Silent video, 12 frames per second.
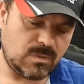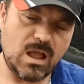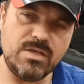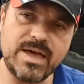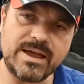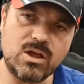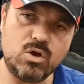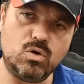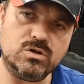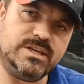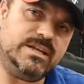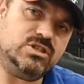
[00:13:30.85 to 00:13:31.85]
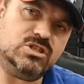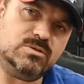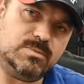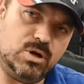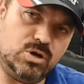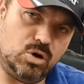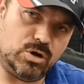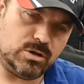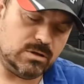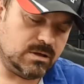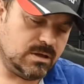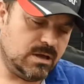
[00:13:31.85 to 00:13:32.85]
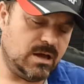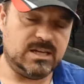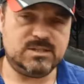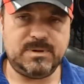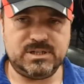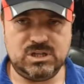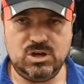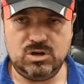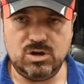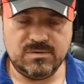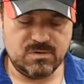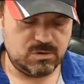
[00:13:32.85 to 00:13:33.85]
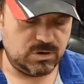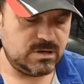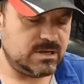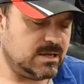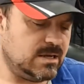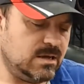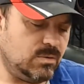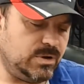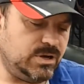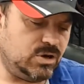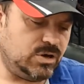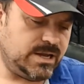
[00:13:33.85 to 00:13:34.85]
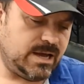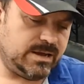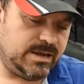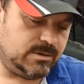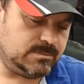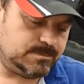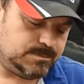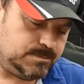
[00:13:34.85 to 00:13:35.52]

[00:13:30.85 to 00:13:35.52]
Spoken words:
and that can cause the engine to burn oil, especially on overrun when you're going down a hill.